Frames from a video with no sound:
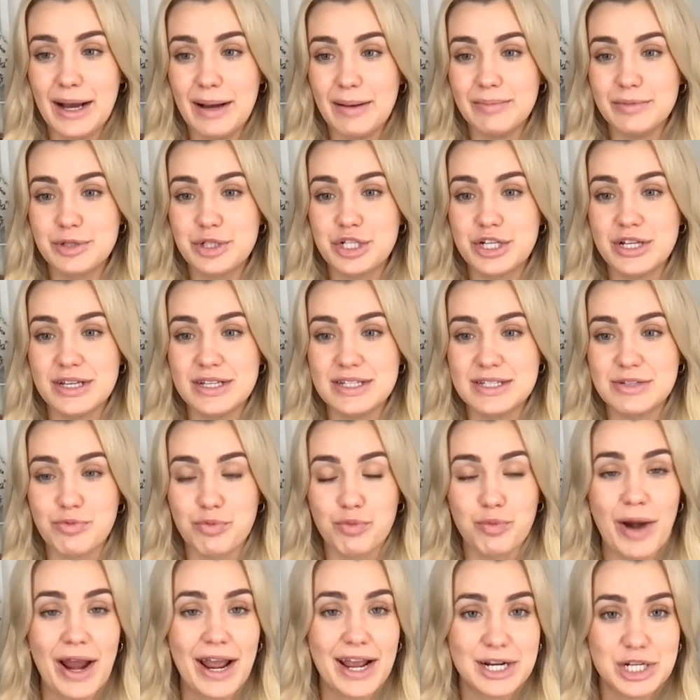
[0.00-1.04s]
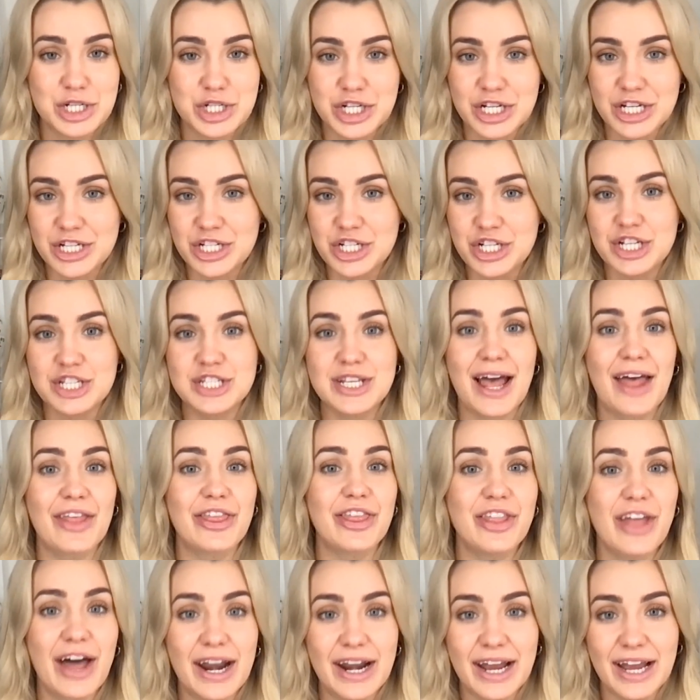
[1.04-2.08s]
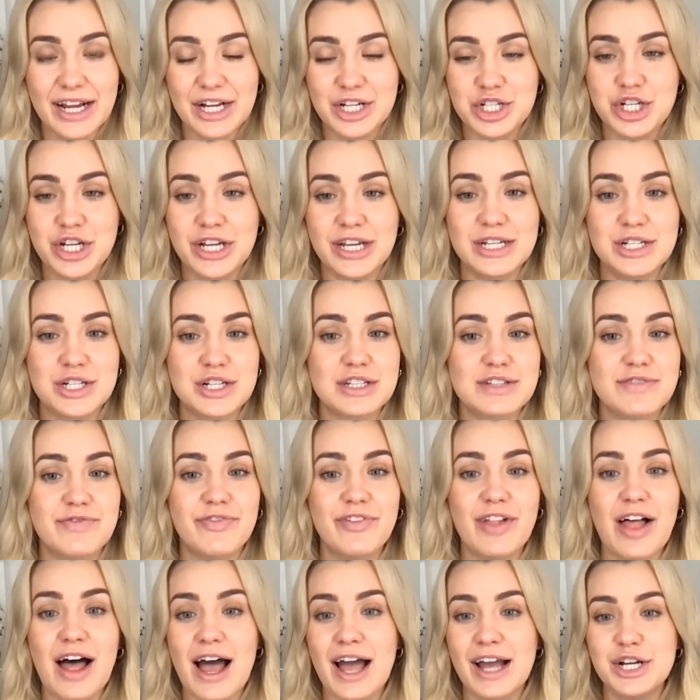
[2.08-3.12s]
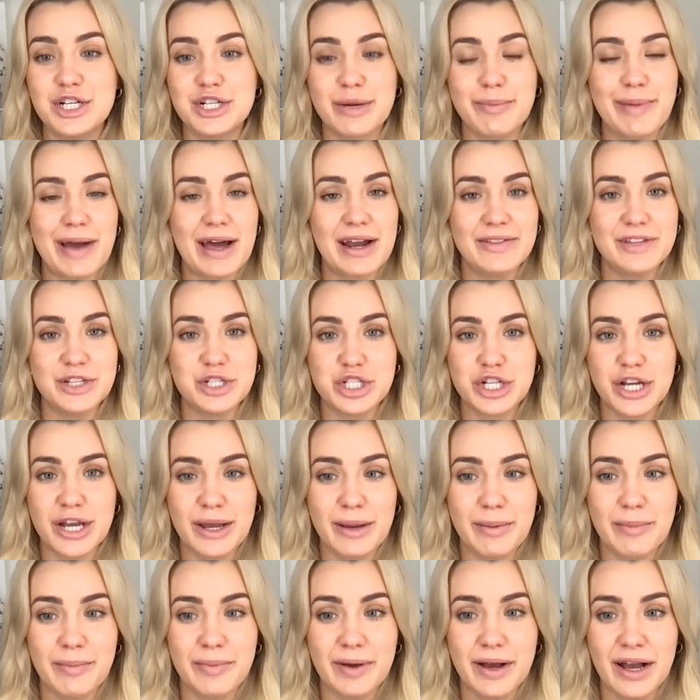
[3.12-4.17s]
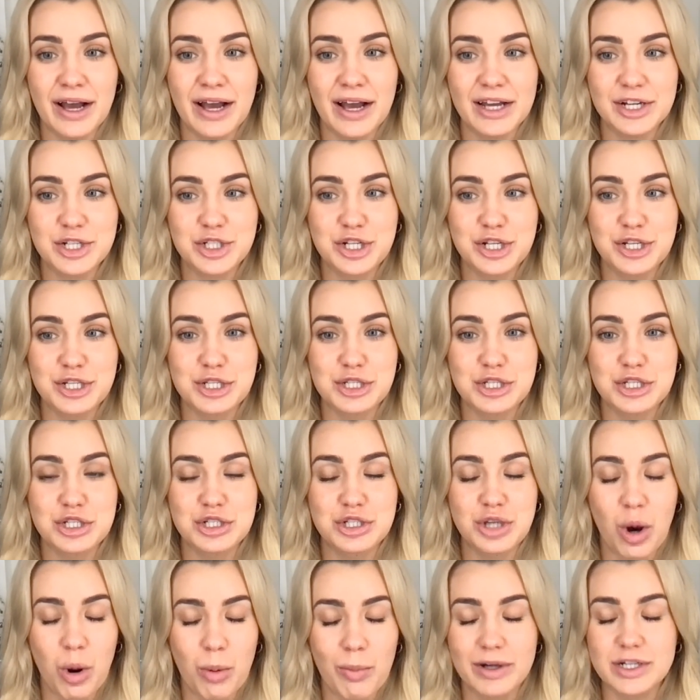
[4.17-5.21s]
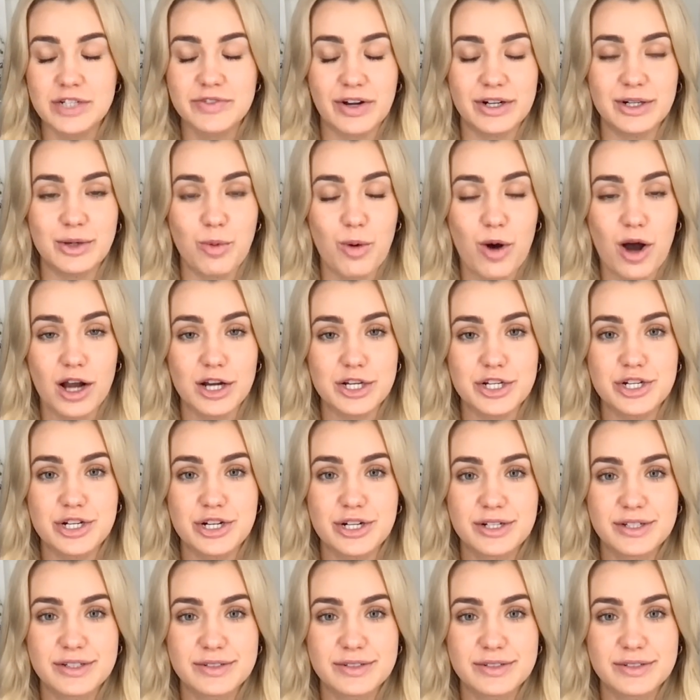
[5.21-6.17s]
She's rangy. She's athletic. She can just fly, jump out of the gym. She's so much fun to watch.